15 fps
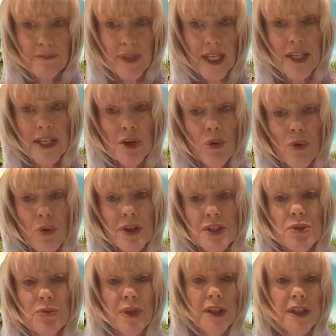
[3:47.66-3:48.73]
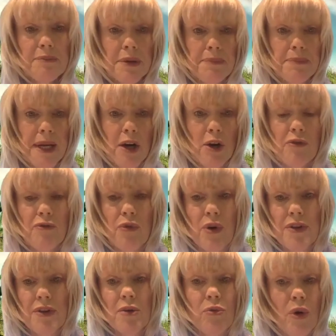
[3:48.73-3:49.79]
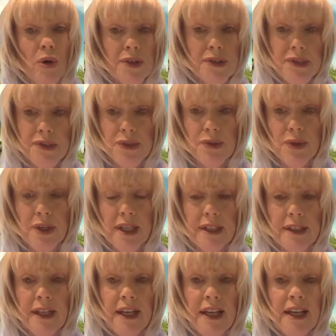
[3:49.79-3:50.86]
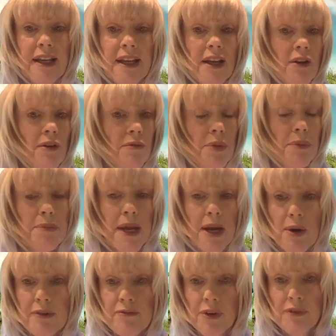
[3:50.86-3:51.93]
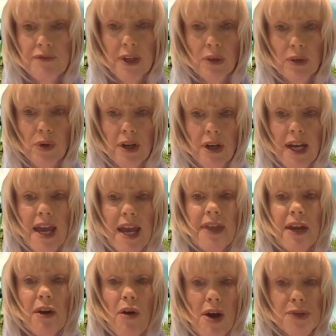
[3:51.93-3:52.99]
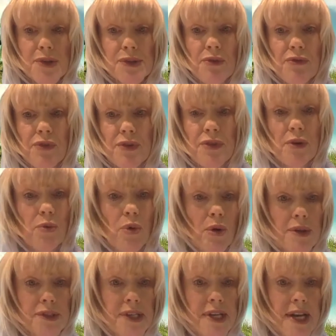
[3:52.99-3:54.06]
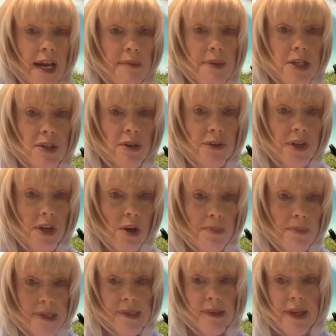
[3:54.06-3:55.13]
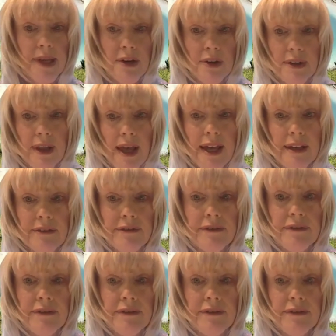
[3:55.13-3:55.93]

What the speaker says: in order to really prepare for their role as a student, preparing for fieldwork, and then also for their role as an occupational therapist later in life.